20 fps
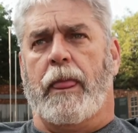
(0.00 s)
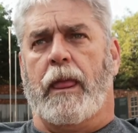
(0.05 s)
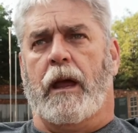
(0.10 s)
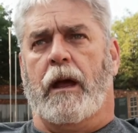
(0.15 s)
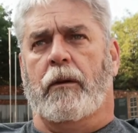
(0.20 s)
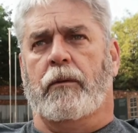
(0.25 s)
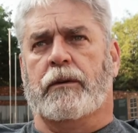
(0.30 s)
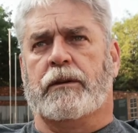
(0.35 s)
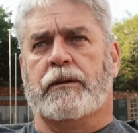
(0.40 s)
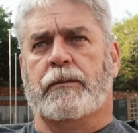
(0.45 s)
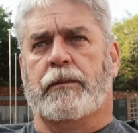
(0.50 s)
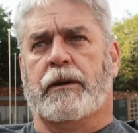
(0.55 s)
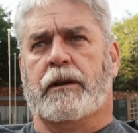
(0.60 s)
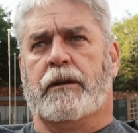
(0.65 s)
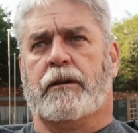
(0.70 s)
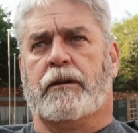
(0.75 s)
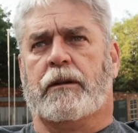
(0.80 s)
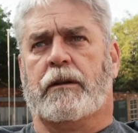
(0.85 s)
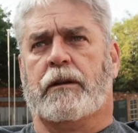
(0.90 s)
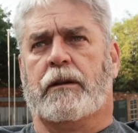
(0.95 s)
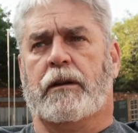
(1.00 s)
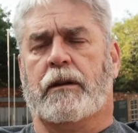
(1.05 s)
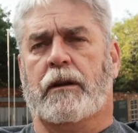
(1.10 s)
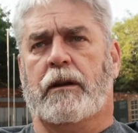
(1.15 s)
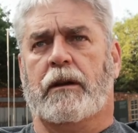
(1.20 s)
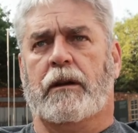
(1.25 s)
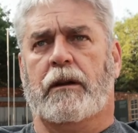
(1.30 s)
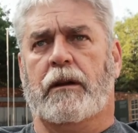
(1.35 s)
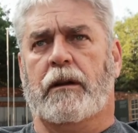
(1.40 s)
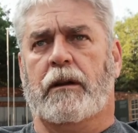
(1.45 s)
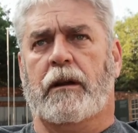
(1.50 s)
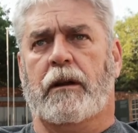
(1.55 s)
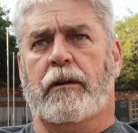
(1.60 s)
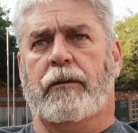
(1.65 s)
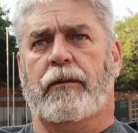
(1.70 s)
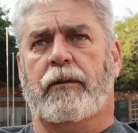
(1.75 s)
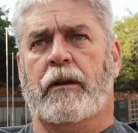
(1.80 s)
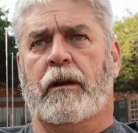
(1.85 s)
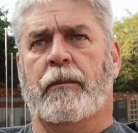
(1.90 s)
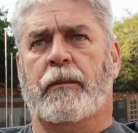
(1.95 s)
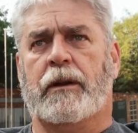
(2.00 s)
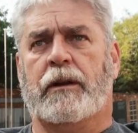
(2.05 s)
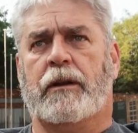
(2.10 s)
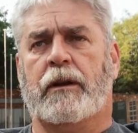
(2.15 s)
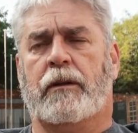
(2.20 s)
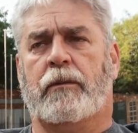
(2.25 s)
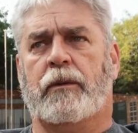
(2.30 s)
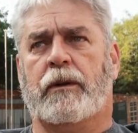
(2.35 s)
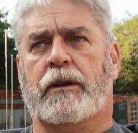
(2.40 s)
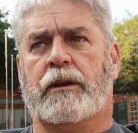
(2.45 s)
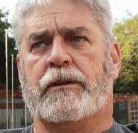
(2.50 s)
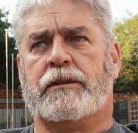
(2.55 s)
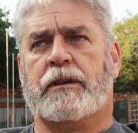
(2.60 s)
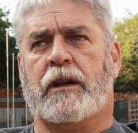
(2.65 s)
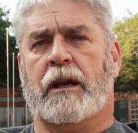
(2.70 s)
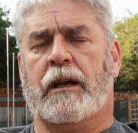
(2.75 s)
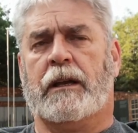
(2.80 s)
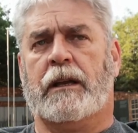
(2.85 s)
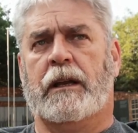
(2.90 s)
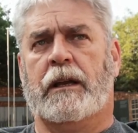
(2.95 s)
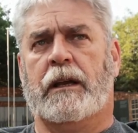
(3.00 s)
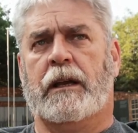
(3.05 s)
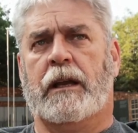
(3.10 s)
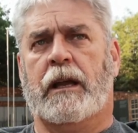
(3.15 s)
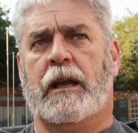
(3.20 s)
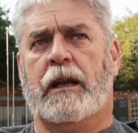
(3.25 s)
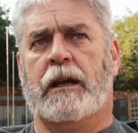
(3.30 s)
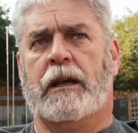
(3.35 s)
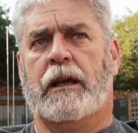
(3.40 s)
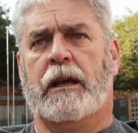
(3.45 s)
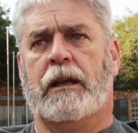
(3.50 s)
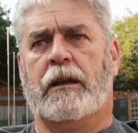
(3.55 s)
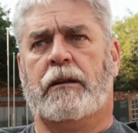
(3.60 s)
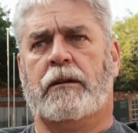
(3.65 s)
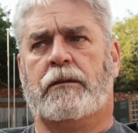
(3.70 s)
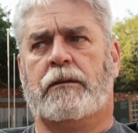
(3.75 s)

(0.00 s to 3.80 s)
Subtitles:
I was a bit limited with the cycling and that again.